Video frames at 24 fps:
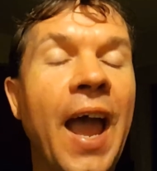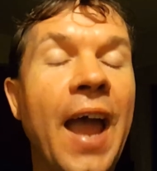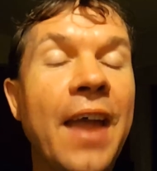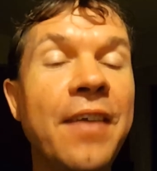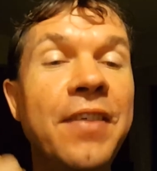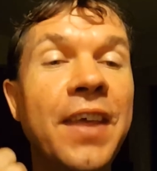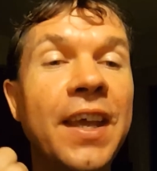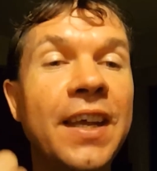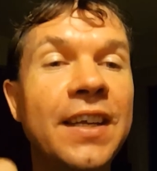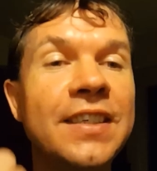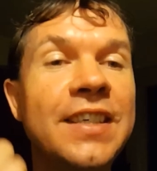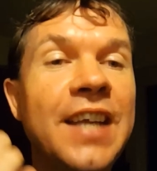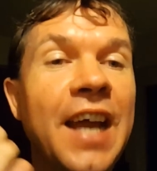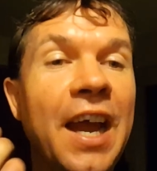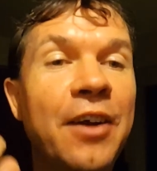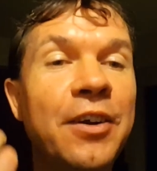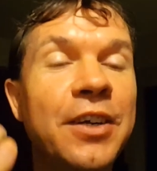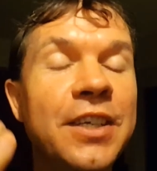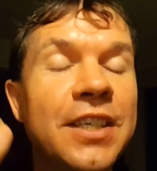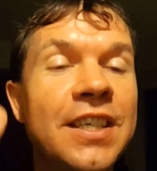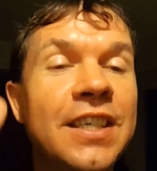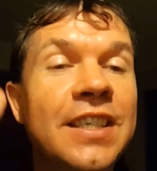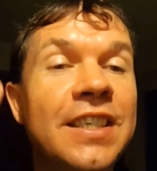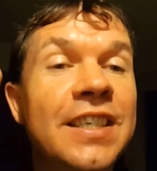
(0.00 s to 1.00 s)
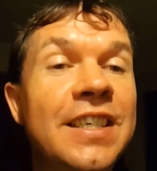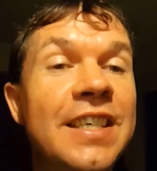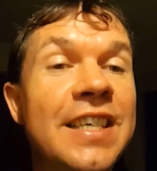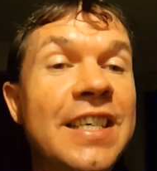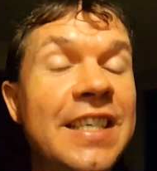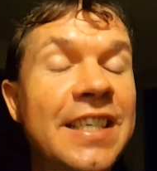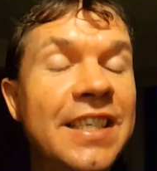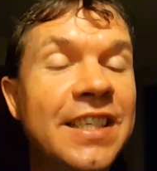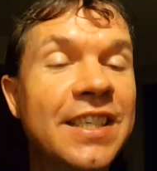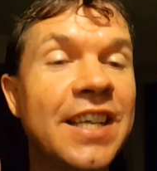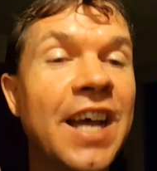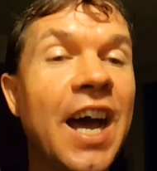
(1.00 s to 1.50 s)
think, Terrence's
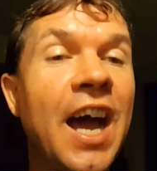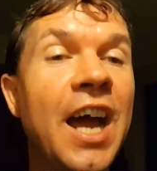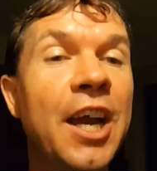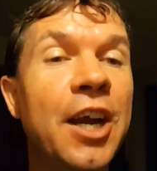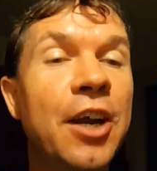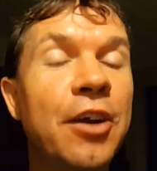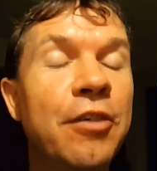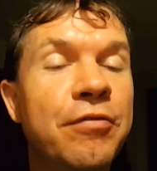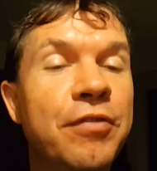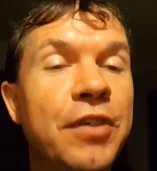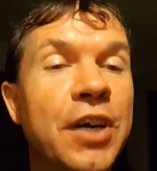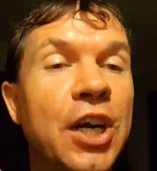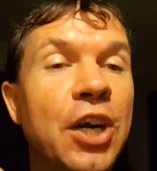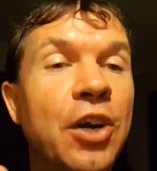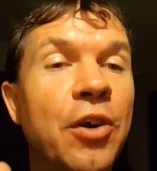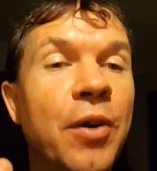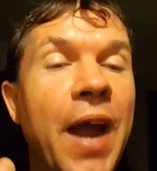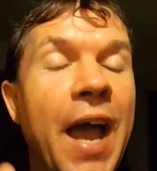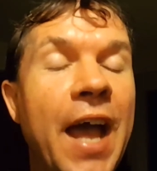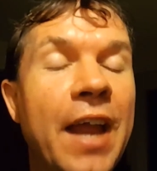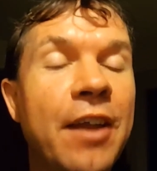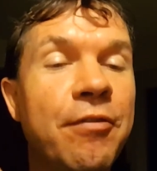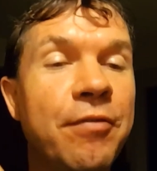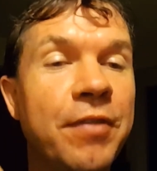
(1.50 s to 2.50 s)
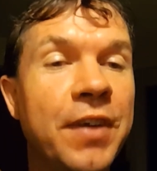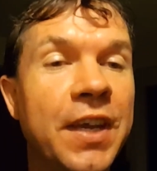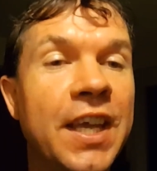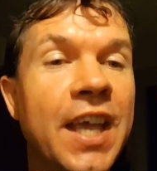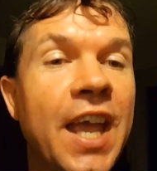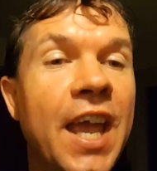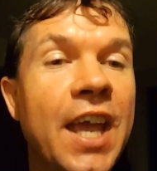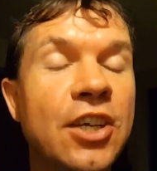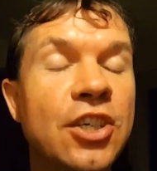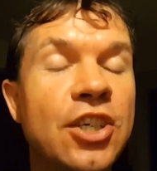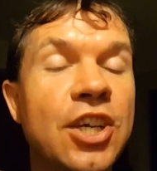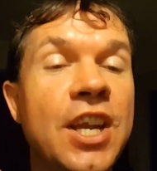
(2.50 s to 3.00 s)
desire for
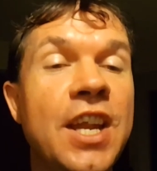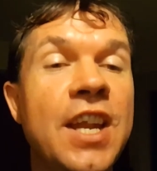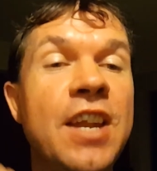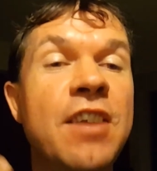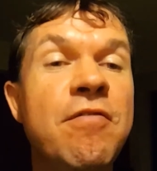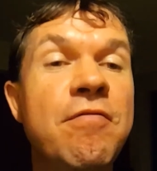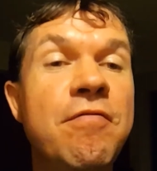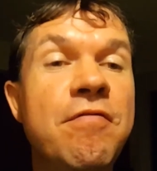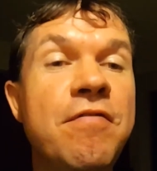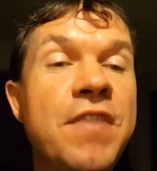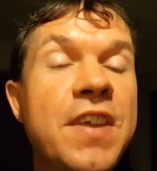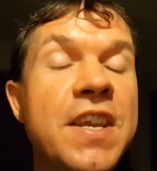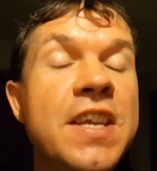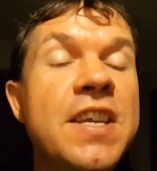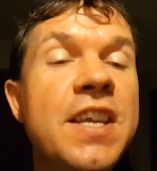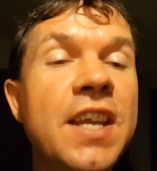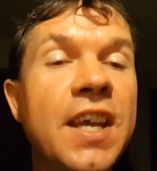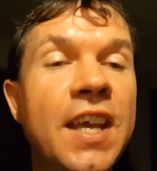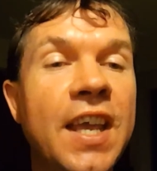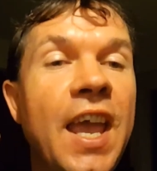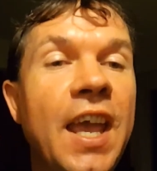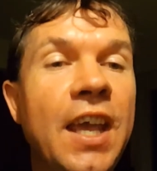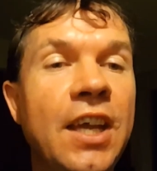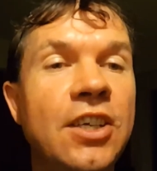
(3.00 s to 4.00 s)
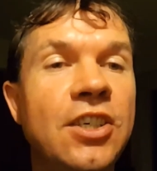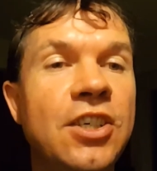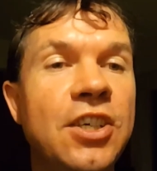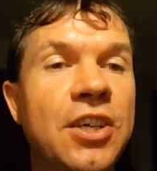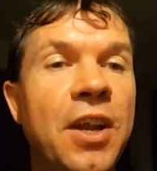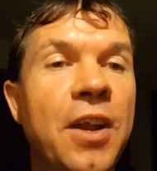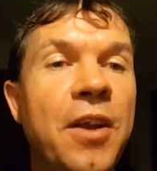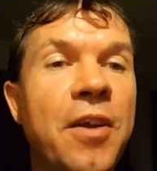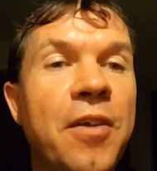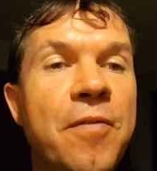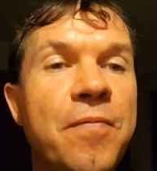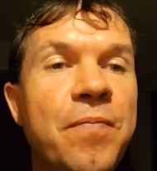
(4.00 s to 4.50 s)
gratification and
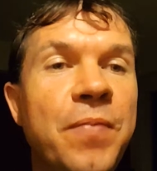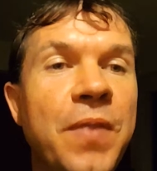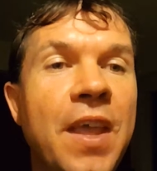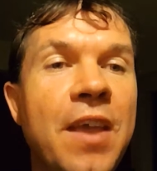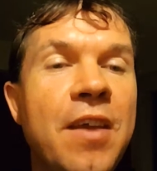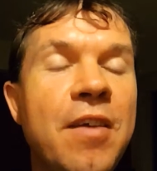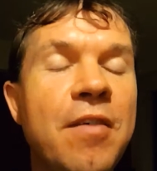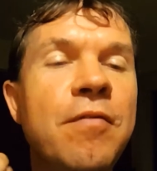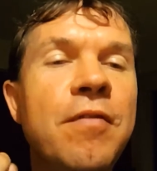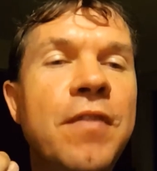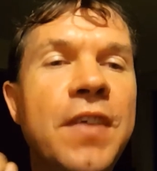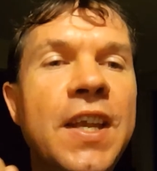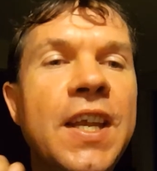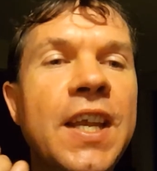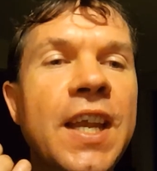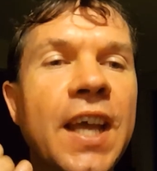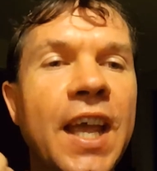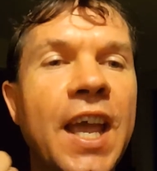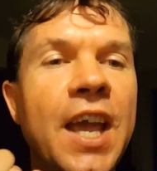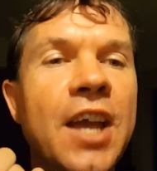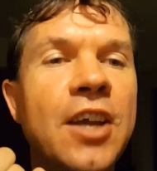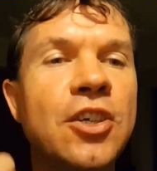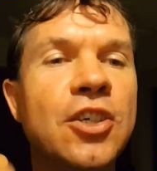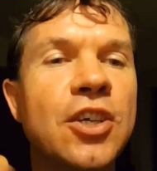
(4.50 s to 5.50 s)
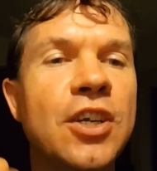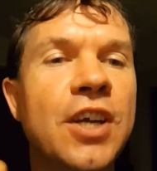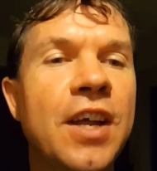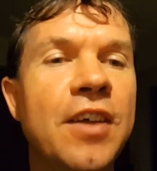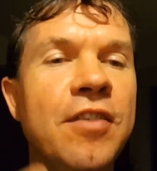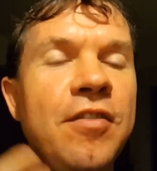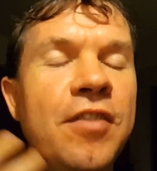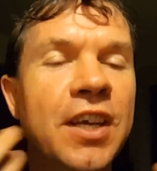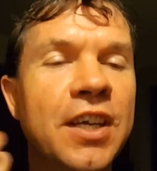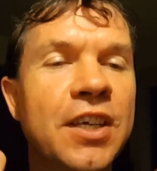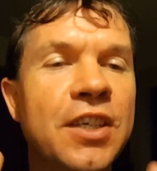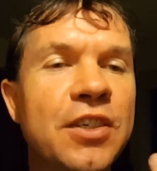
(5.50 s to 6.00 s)
vindication. Vindication, I
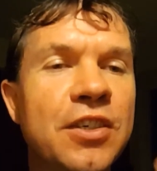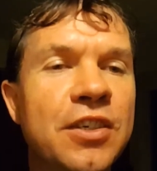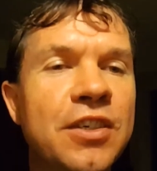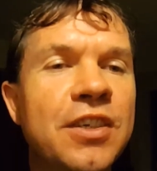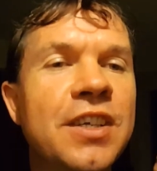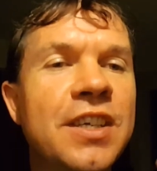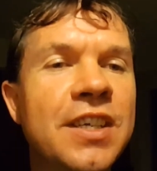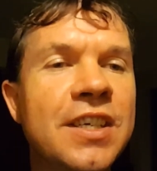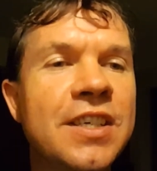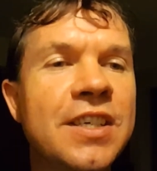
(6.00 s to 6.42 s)
think, is